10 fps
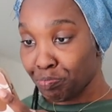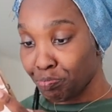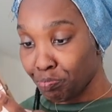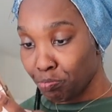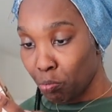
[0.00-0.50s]

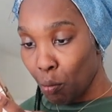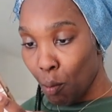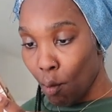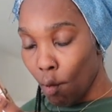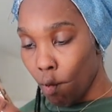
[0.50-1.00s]

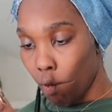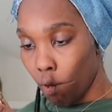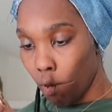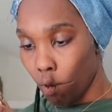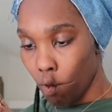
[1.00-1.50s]

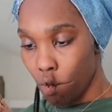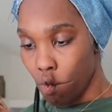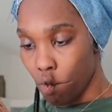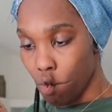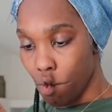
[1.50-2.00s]
[no speech]